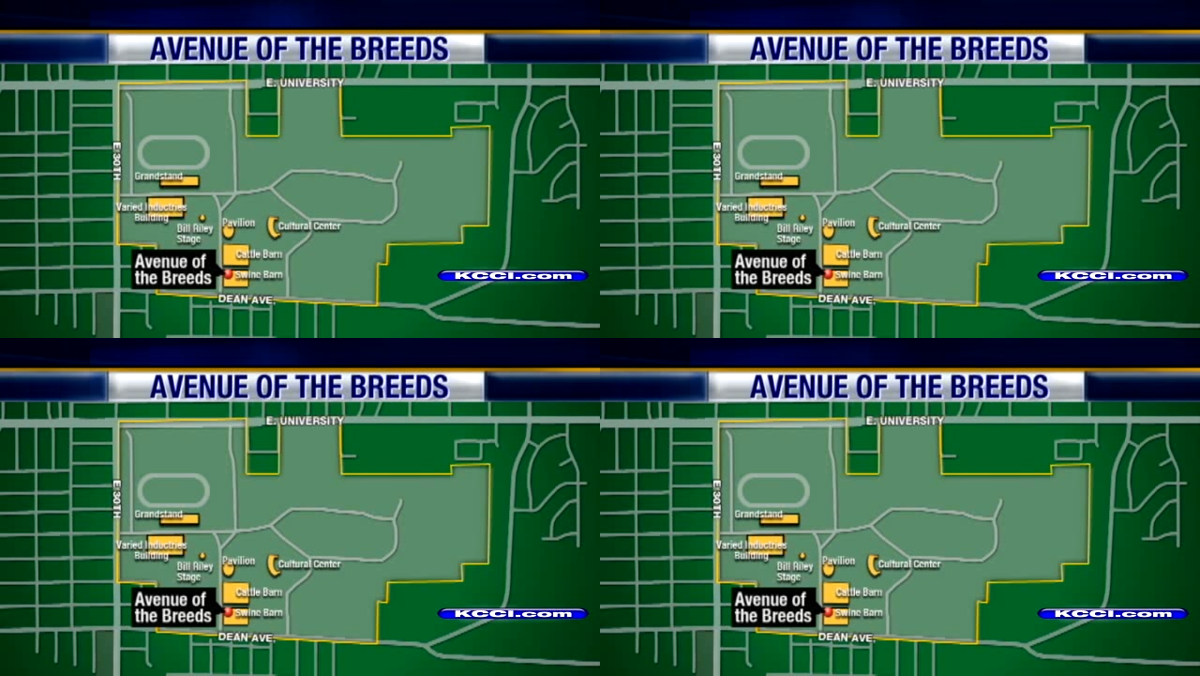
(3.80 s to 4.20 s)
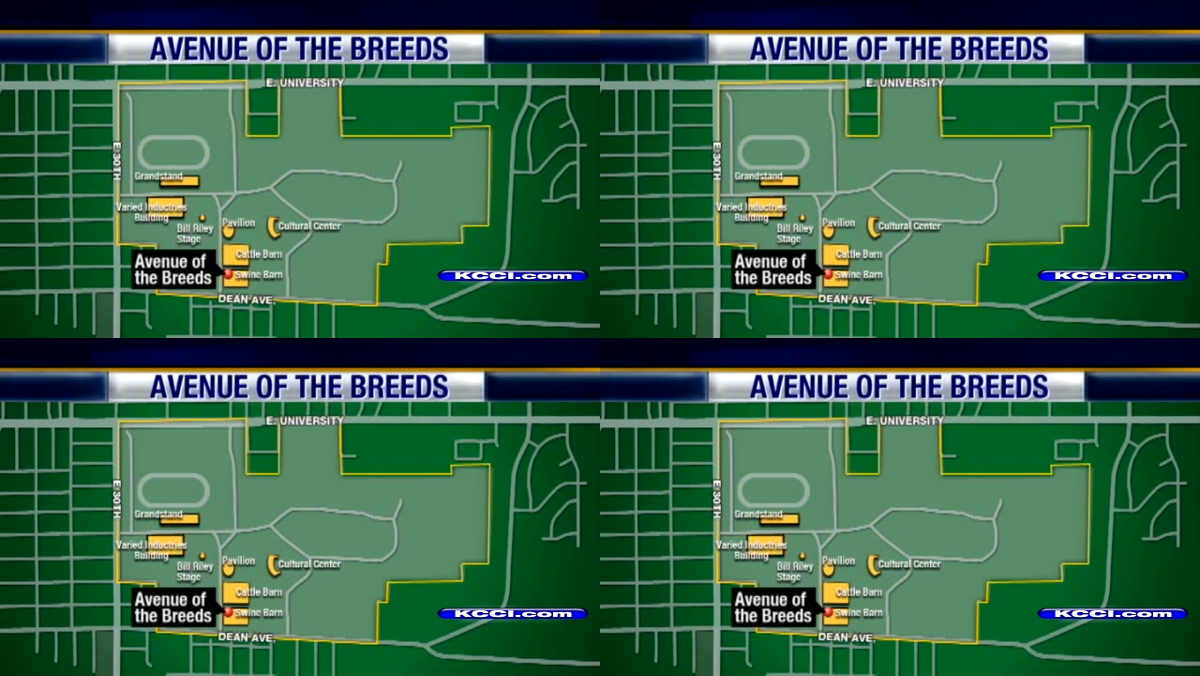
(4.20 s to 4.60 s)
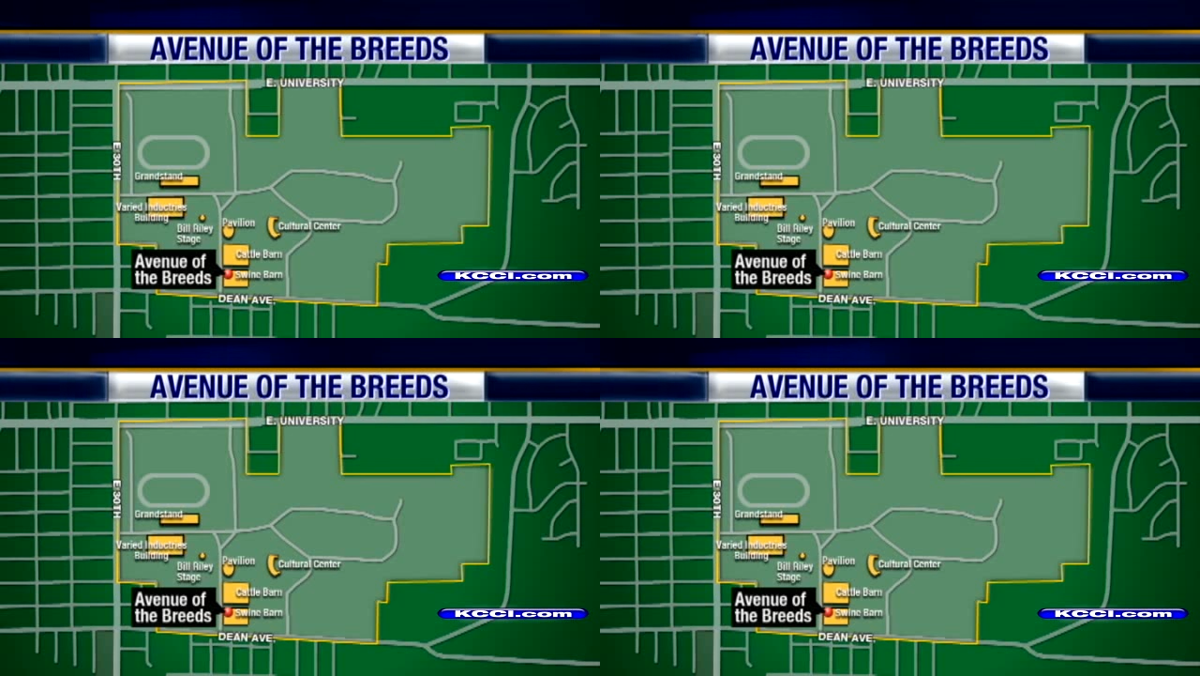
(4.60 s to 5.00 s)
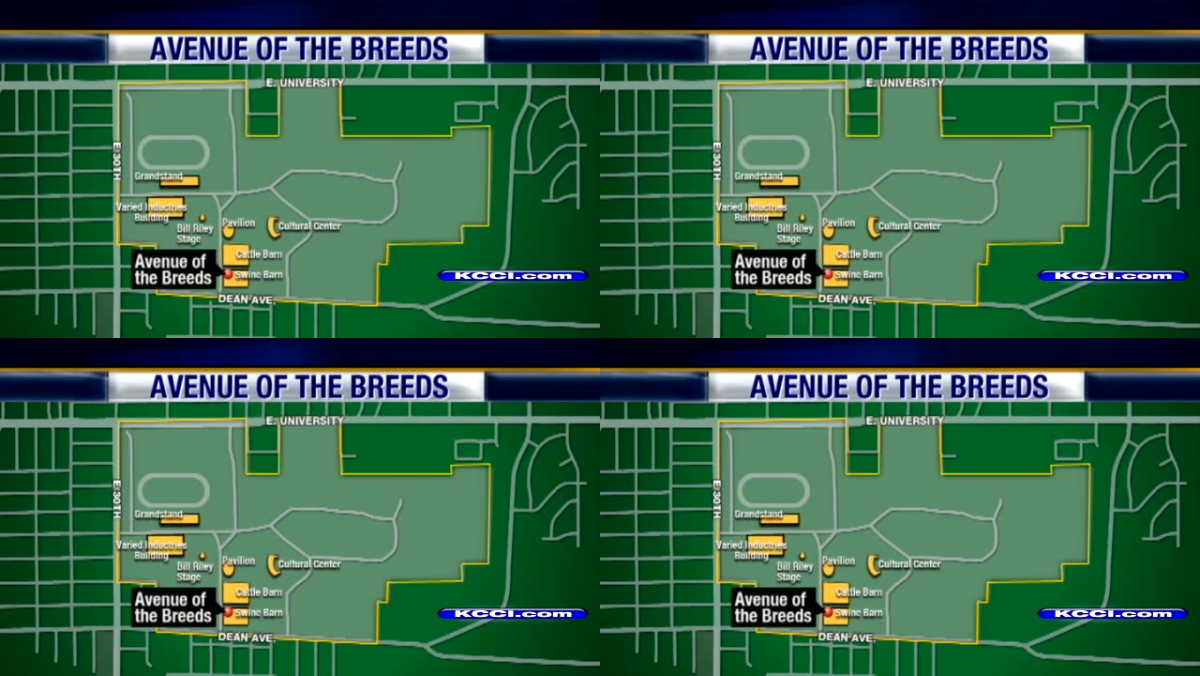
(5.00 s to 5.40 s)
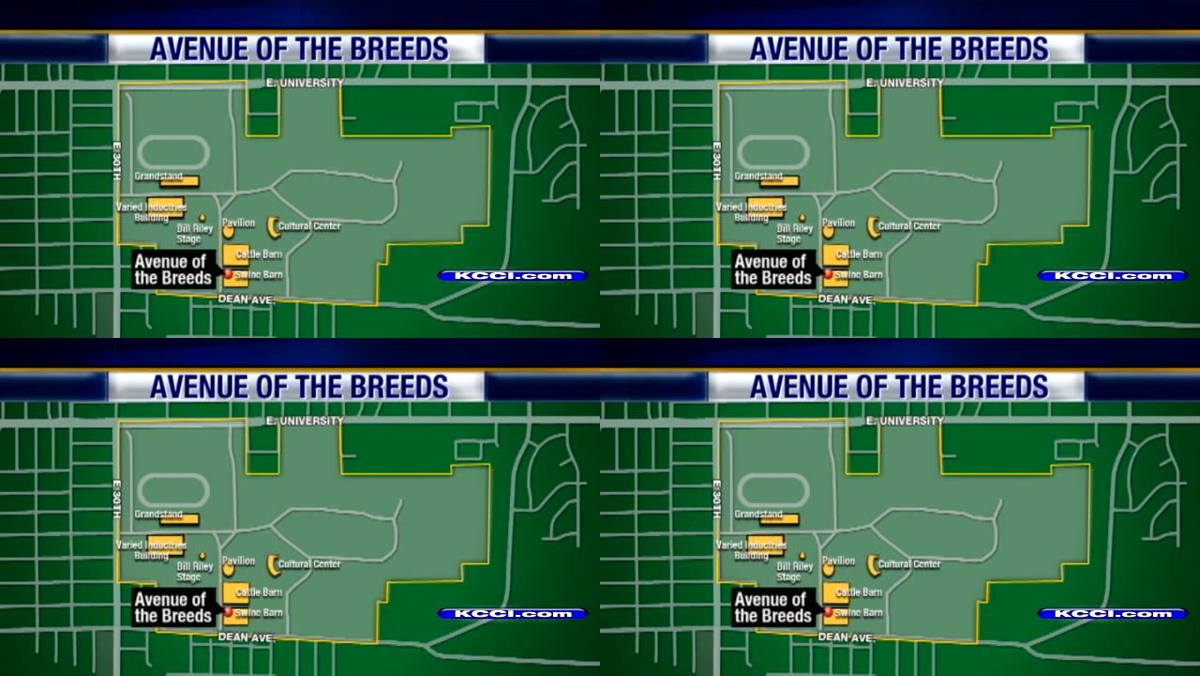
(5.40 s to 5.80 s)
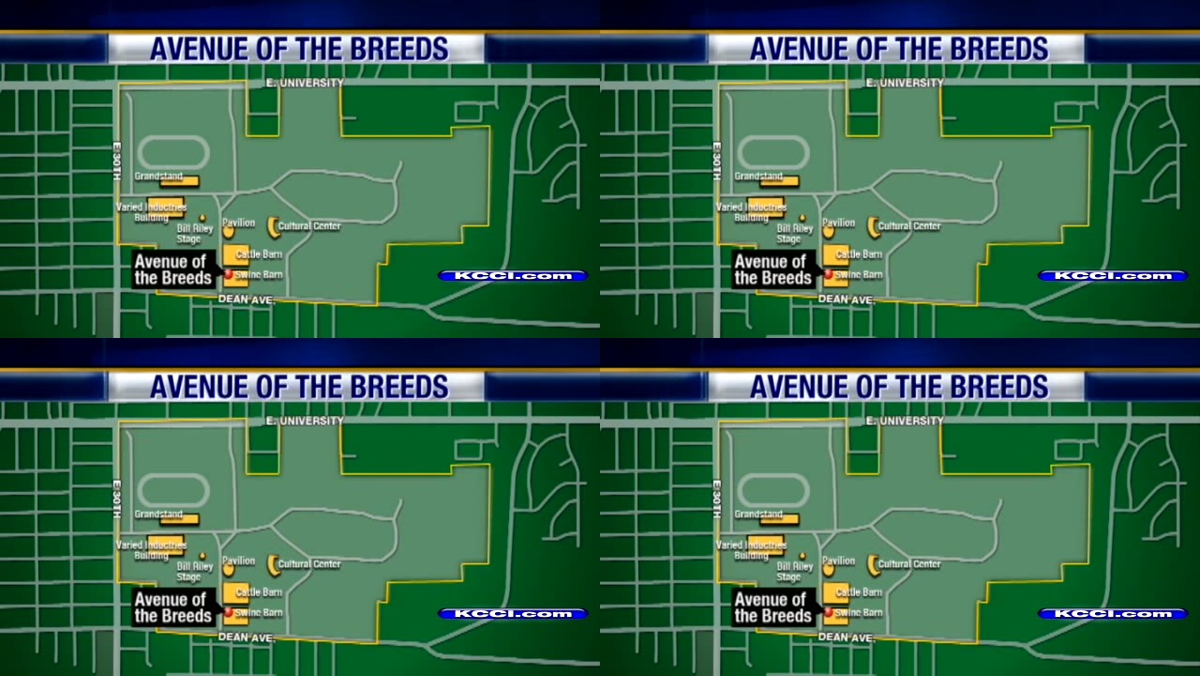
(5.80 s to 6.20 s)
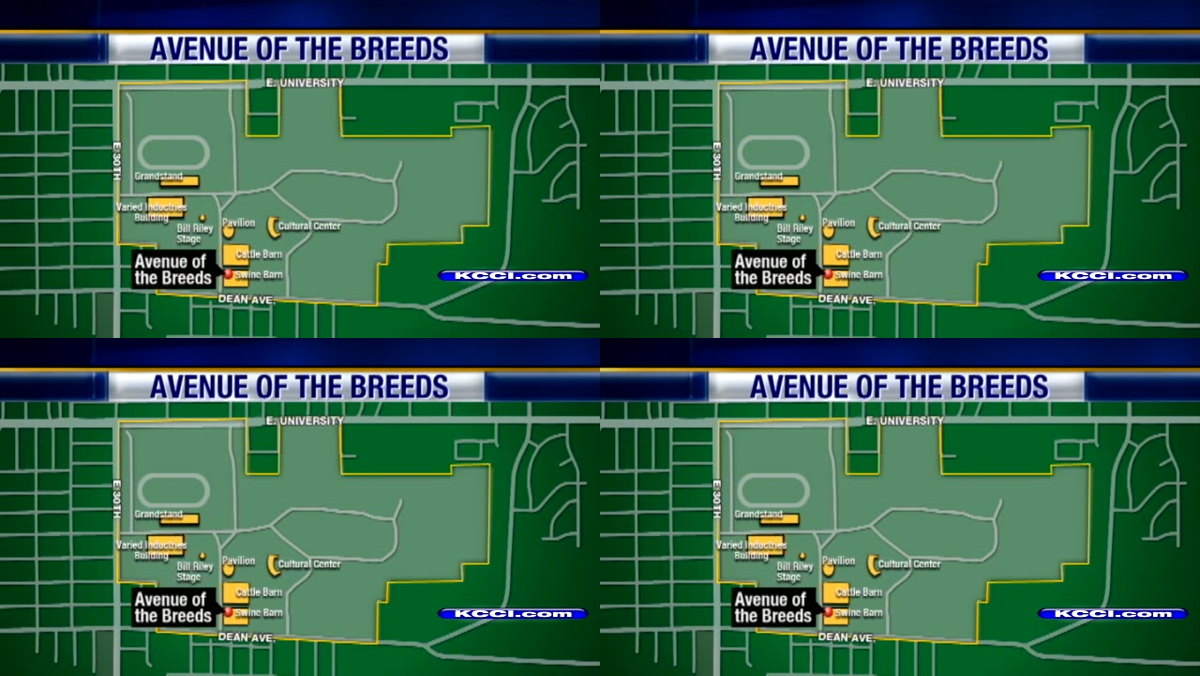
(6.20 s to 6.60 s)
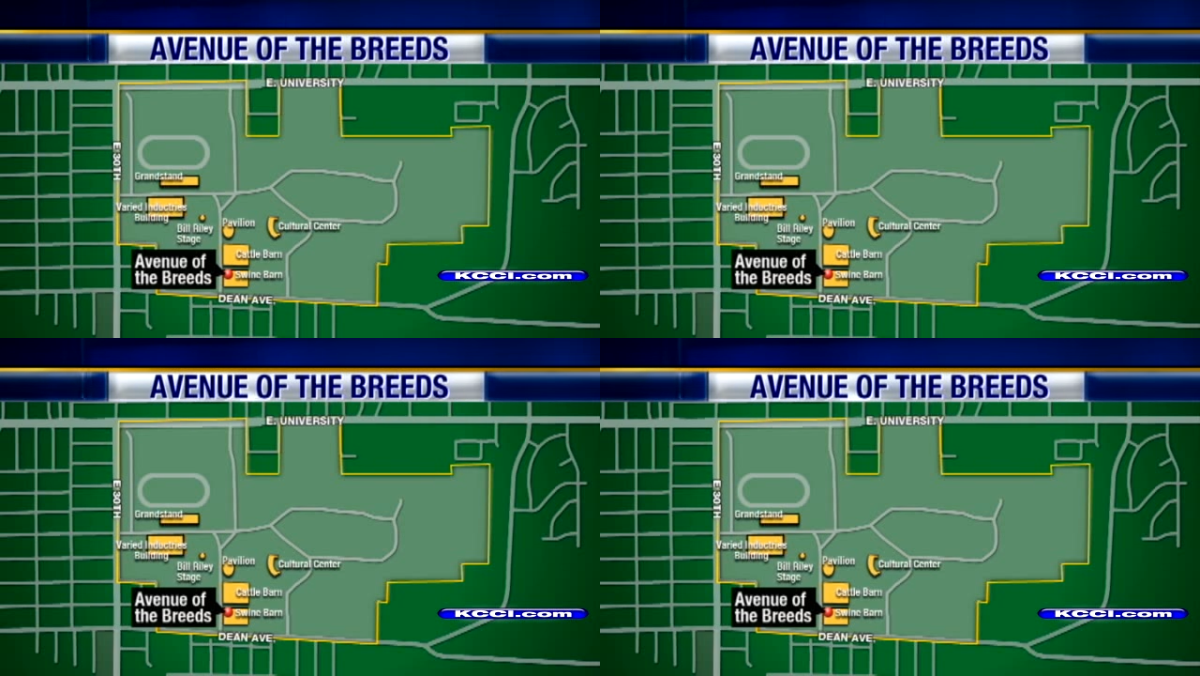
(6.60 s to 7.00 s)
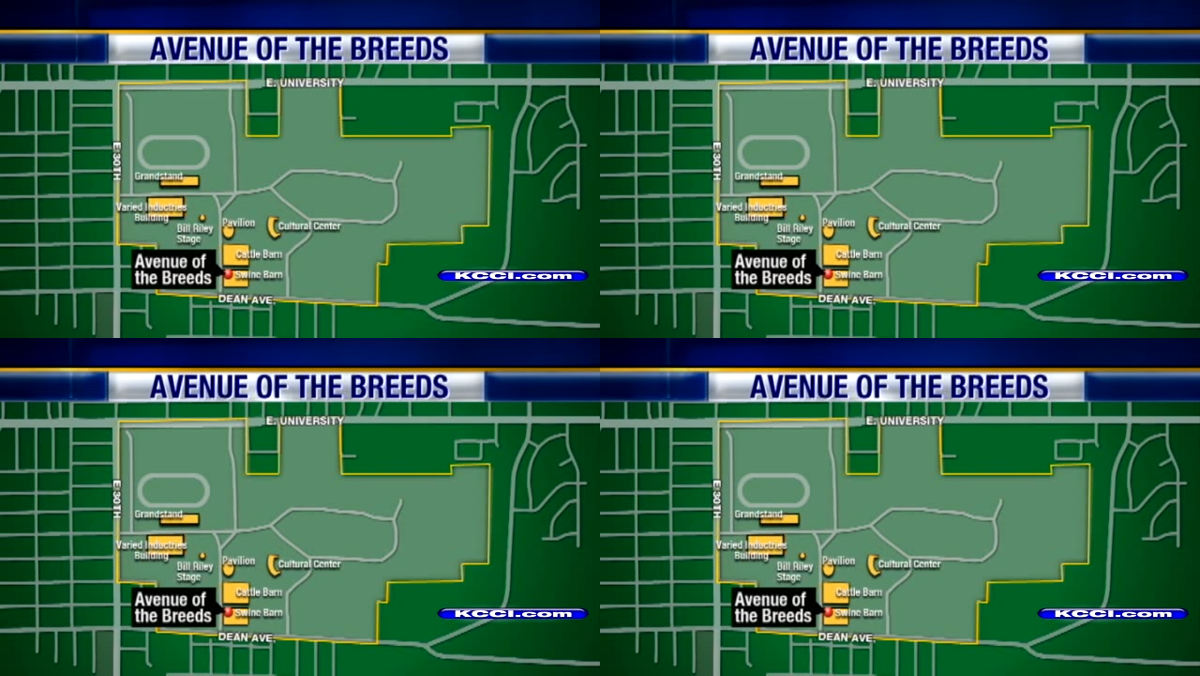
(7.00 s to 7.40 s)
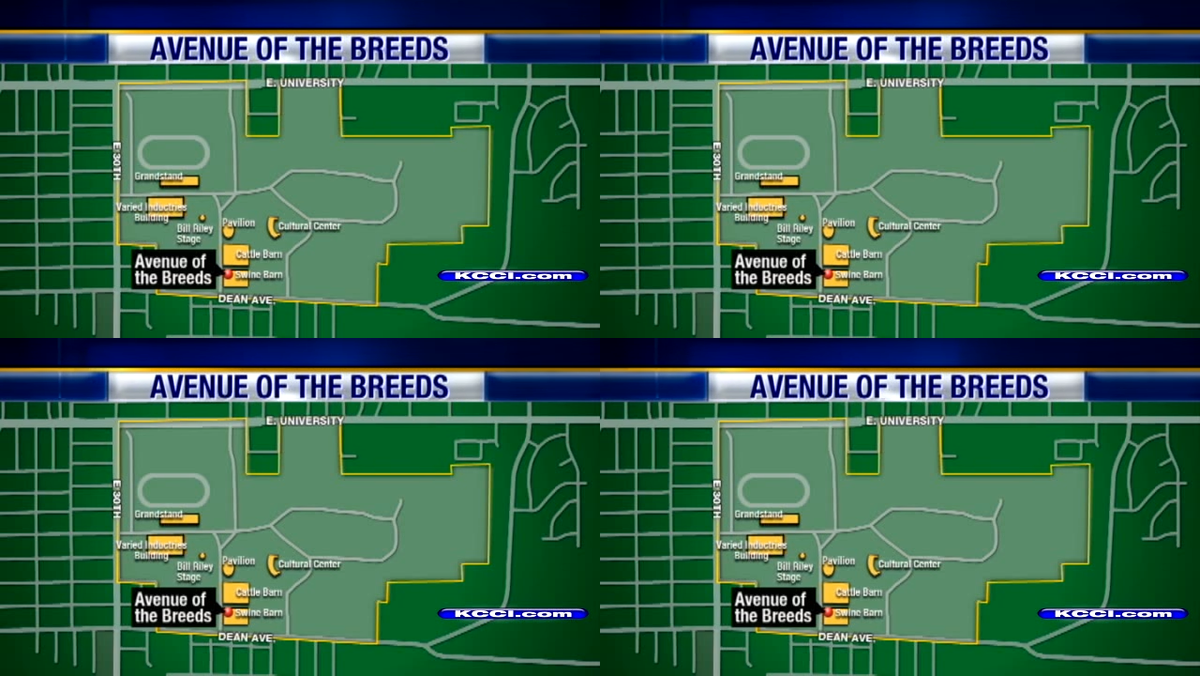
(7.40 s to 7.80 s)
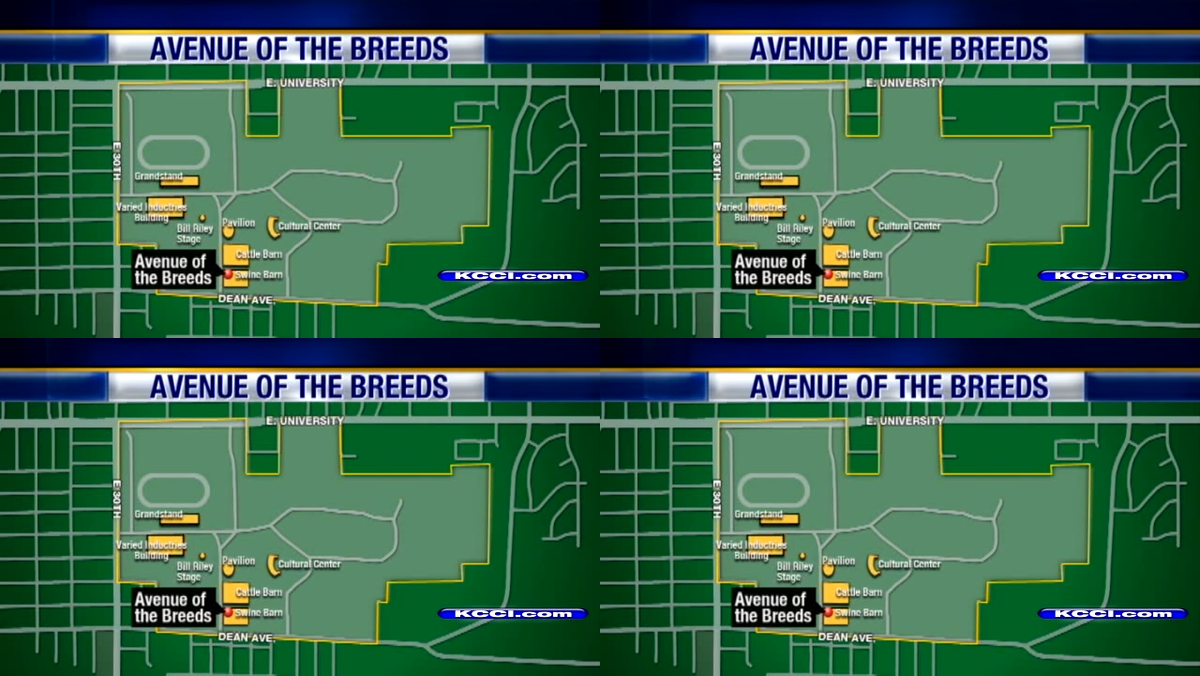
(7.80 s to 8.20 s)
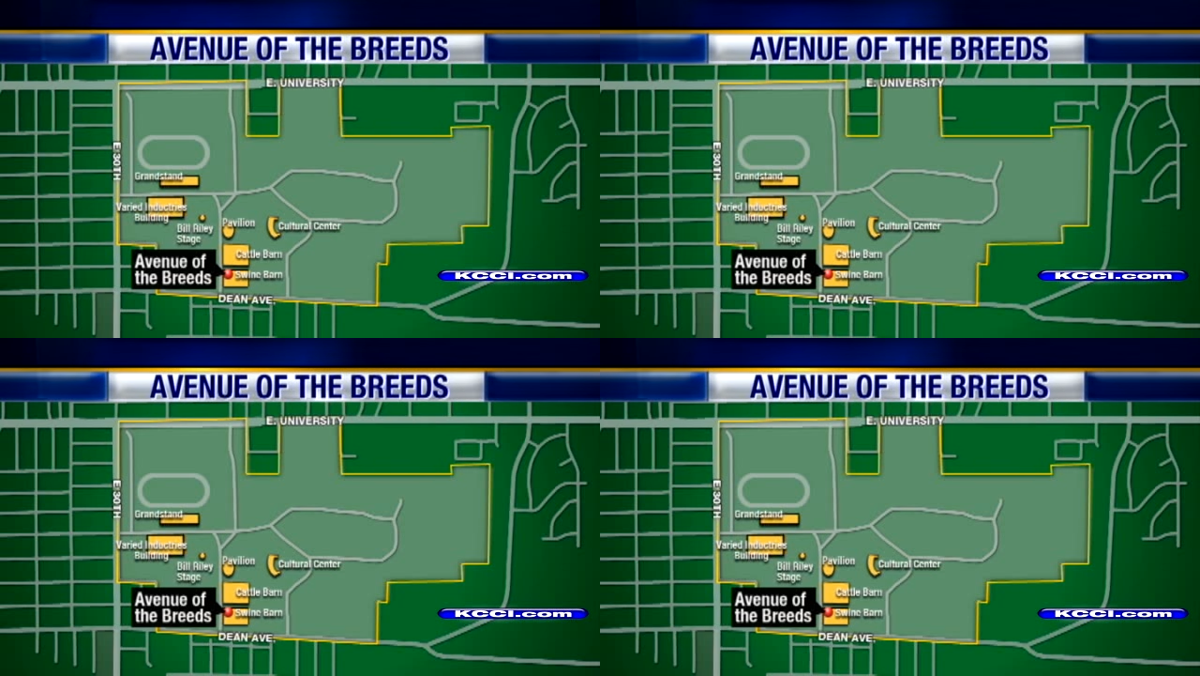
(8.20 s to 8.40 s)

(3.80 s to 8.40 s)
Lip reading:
[unreadable: no face in view]